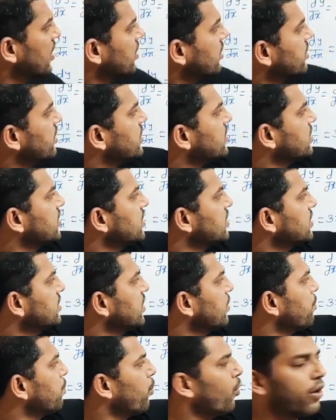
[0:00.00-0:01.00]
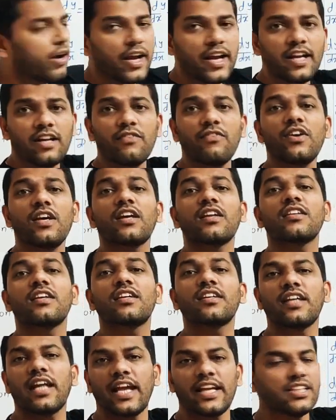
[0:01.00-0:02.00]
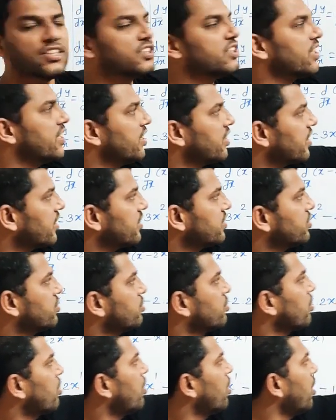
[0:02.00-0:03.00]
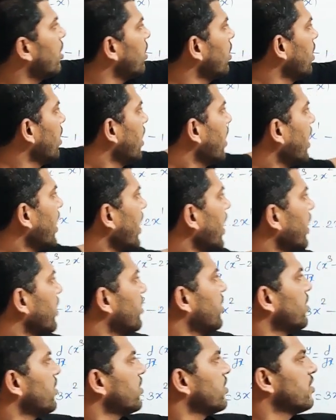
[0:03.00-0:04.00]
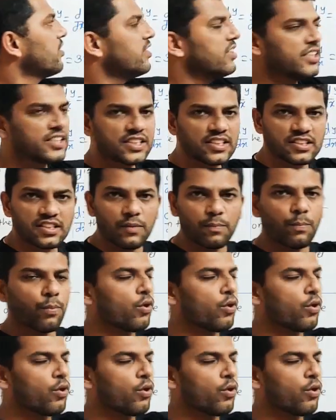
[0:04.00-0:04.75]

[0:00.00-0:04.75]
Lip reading: This is the point where the tangent is drawn, and here this is the